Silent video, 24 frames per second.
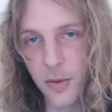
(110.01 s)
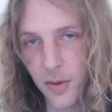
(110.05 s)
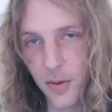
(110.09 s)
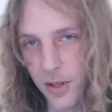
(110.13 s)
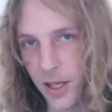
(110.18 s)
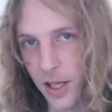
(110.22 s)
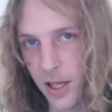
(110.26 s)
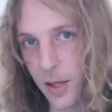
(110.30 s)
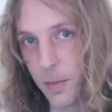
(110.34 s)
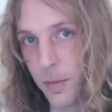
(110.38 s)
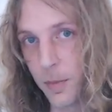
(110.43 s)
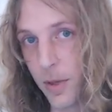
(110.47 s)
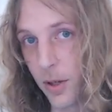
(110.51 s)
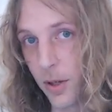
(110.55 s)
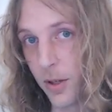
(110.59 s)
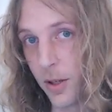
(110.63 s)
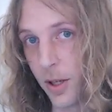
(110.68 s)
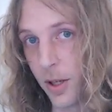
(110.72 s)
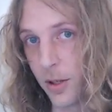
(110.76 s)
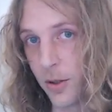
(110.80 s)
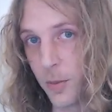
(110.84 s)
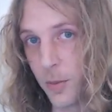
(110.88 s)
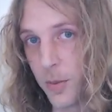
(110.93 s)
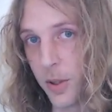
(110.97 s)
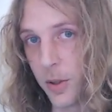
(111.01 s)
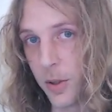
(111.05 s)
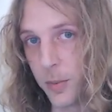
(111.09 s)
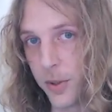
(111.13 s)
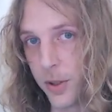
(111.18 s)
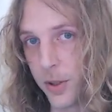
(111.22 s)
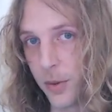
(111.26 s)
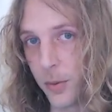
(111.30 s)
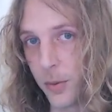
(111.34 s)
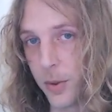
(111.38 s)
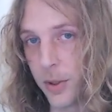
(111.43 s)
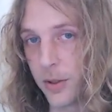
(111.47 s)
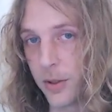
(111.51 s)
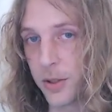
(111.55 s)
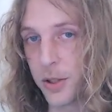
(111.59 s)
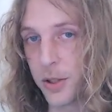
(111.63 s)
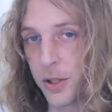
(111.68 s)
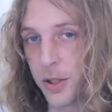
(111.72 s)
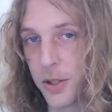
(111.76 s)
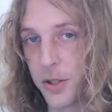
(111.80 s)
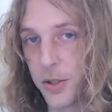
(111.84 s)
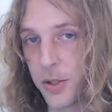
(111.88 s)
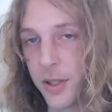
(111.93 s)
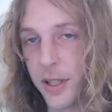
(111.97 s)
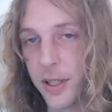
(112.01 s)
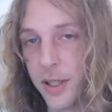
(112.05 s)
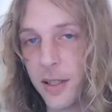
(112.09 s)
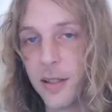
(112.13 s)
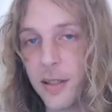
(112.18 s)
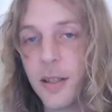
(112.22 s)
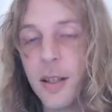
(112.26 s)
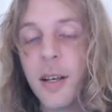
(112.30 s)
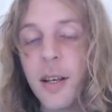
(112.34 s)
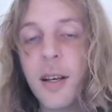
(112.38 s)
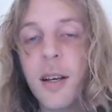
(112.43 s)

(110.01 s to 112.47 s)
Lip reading: for that middle 100 millimeter wheel should you need it.